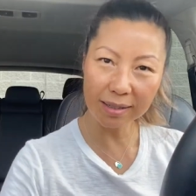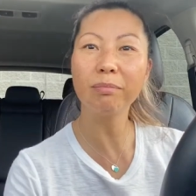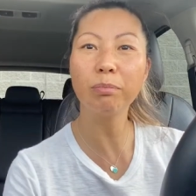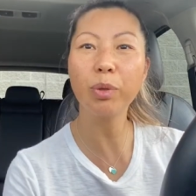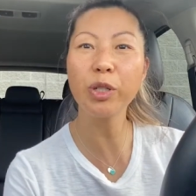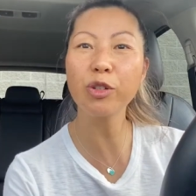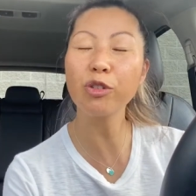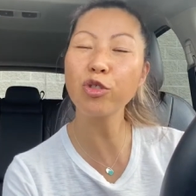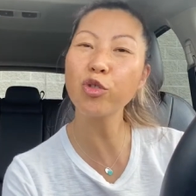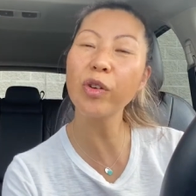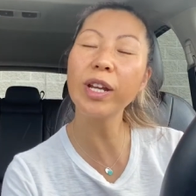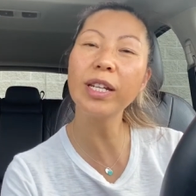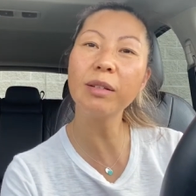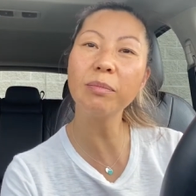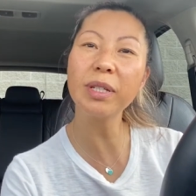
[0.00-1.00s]
personal
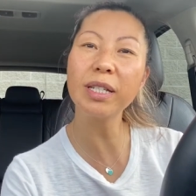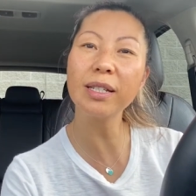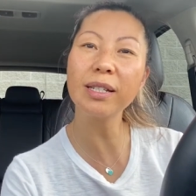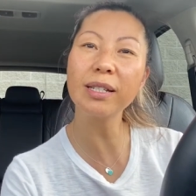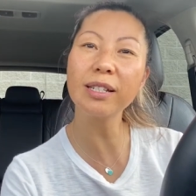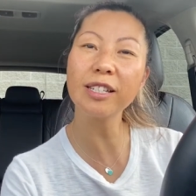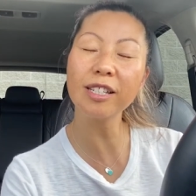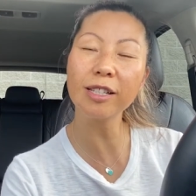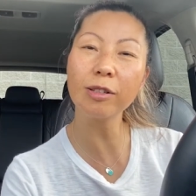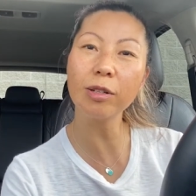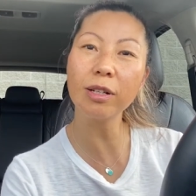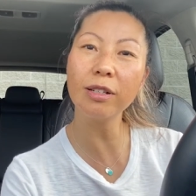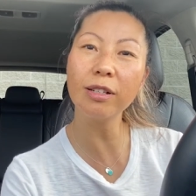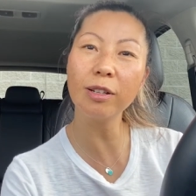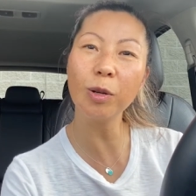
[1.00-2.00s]
training business
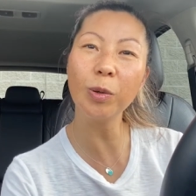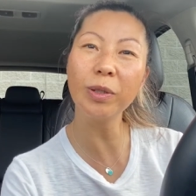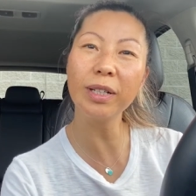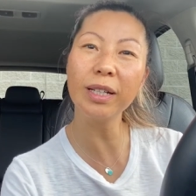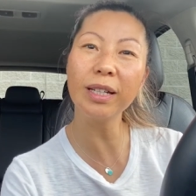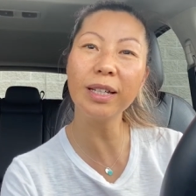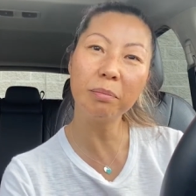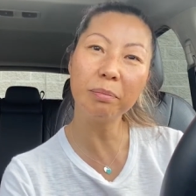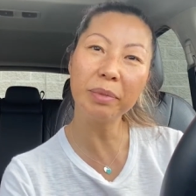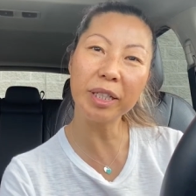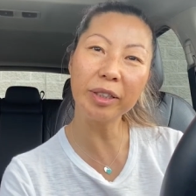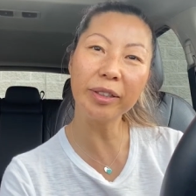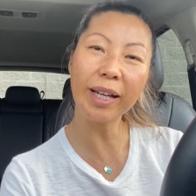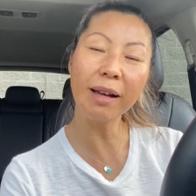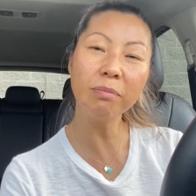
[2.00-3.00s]
slowly
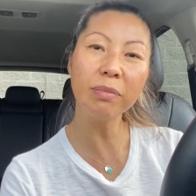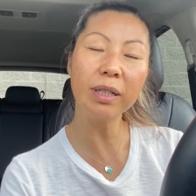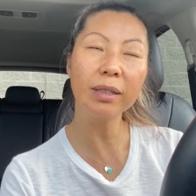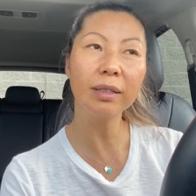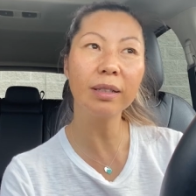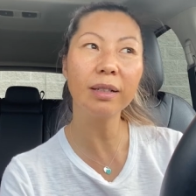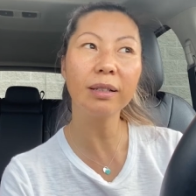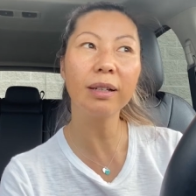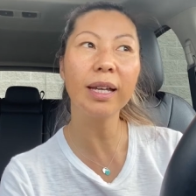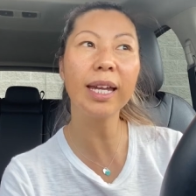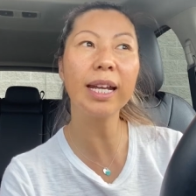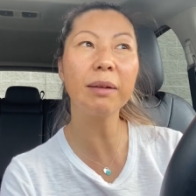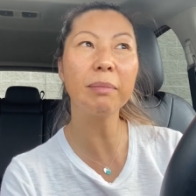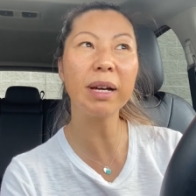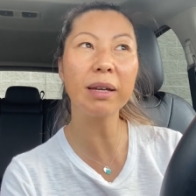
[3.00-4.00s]
built up, and
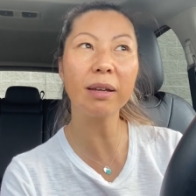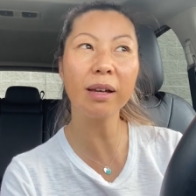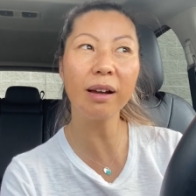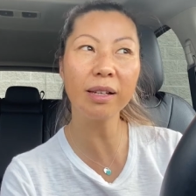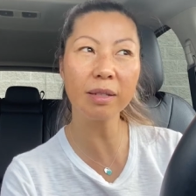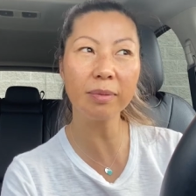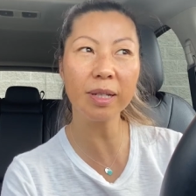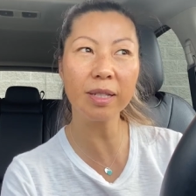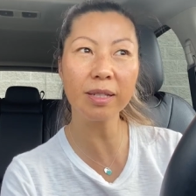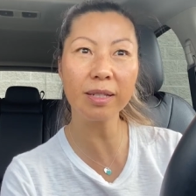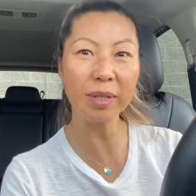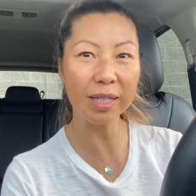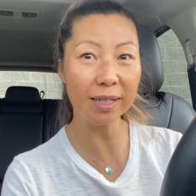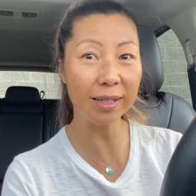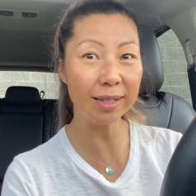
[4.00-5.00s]
my husband's
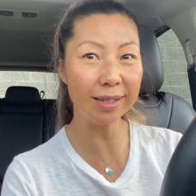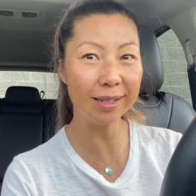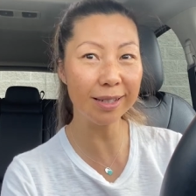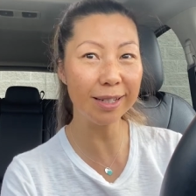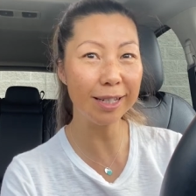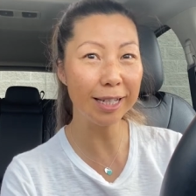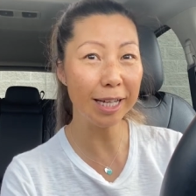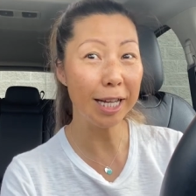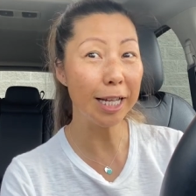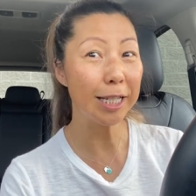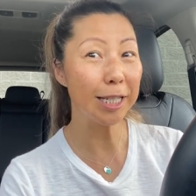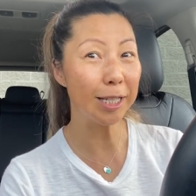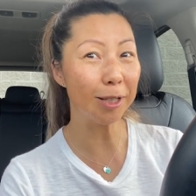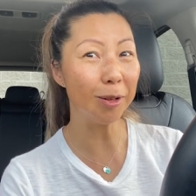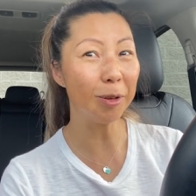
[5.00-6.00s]
business
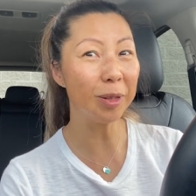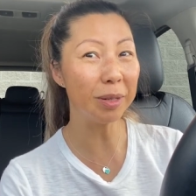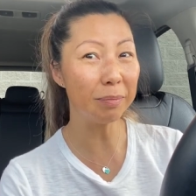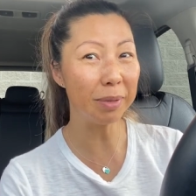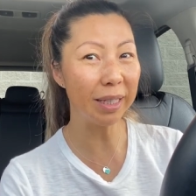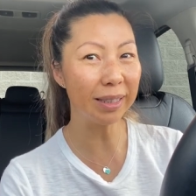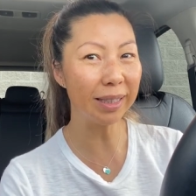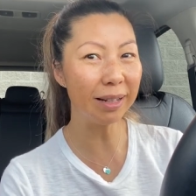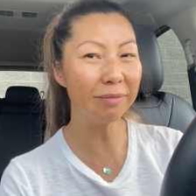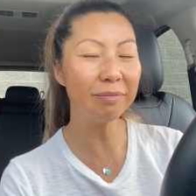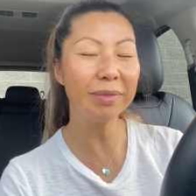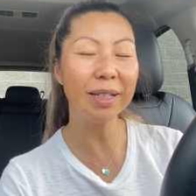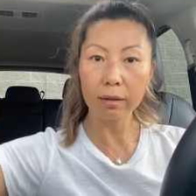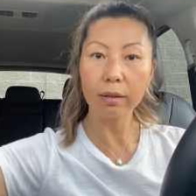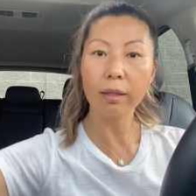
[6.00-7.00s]
slowly picked up.
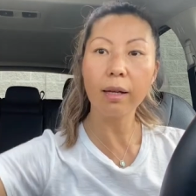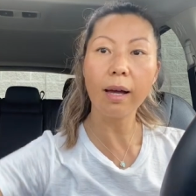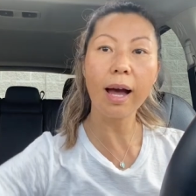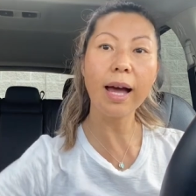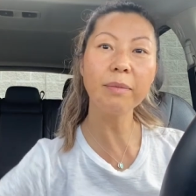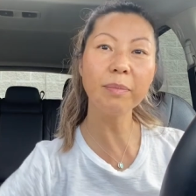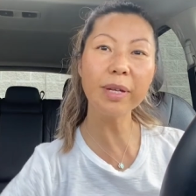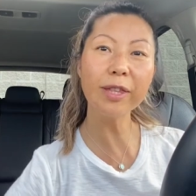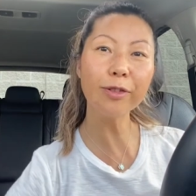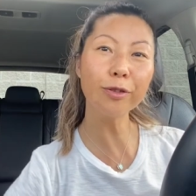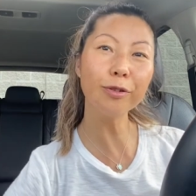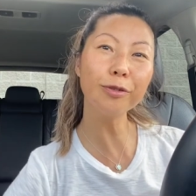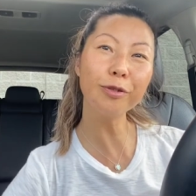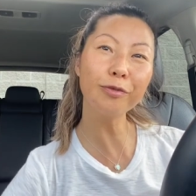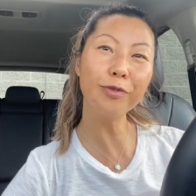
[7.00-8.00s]
I've been
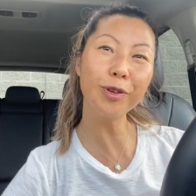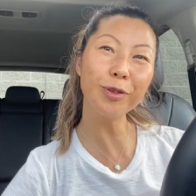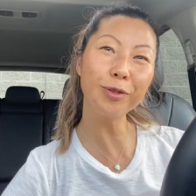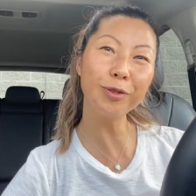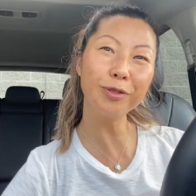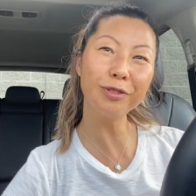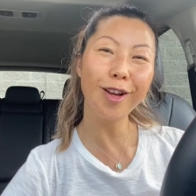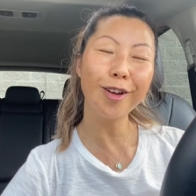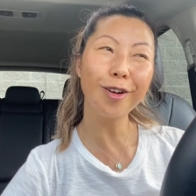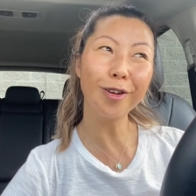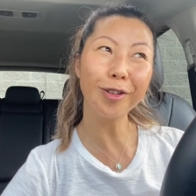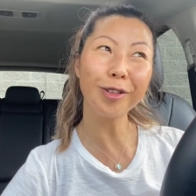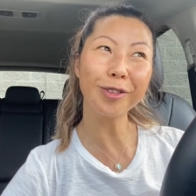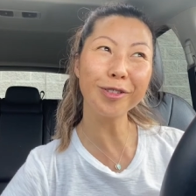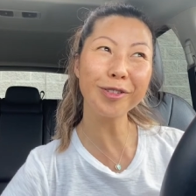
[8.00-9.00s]
through a few
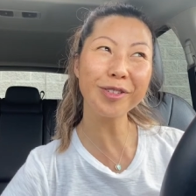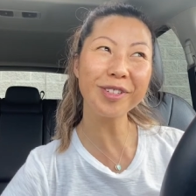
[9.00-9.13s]
hurdles,